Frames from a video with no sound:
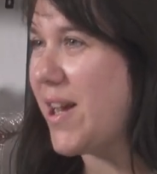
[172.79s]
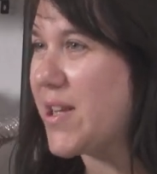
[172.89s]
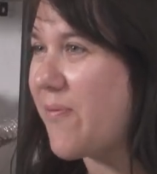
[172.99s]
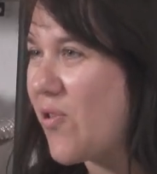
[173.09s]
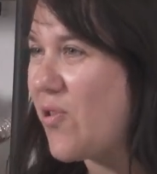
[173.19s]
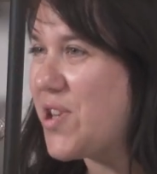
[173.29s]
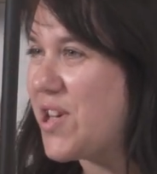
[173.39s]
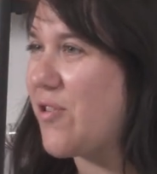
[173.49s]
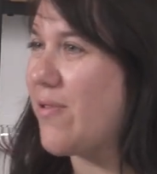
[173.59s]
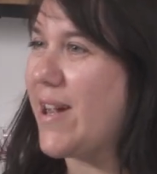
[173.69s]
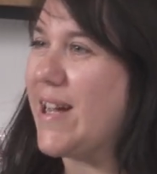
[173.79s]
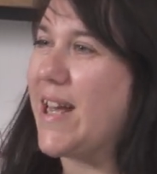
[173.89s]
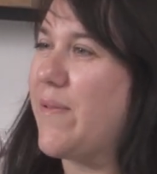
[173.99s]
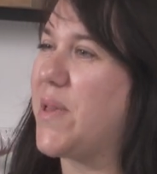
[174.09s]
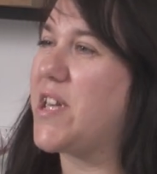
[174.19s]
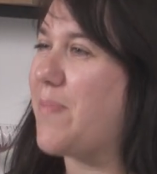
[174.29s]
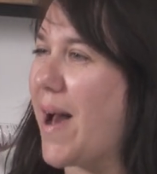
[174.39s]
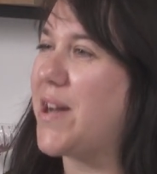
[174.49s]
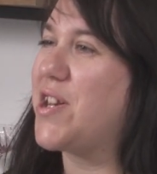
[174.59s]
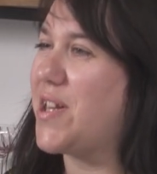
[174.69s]
It's 40 degrees. Even the
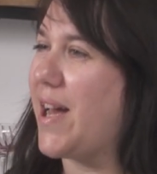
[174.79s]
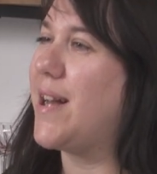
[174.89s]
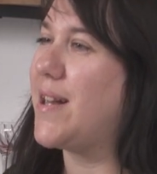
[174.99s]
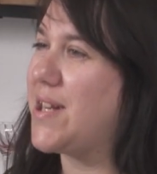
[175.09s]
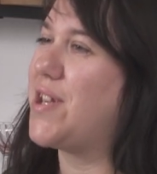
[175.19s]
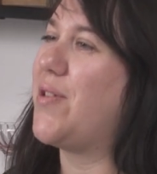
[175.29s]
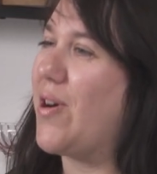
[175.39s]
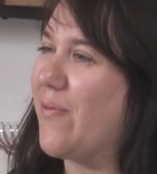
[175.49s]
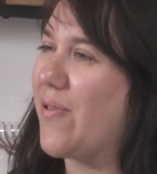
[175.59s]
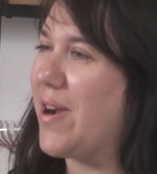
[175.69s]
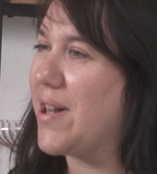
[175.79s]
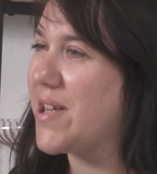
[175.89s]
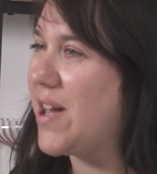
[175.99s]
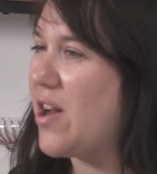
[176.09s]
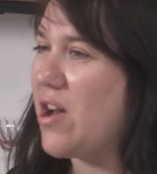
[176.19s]
Spanish are saying this is too hot for us.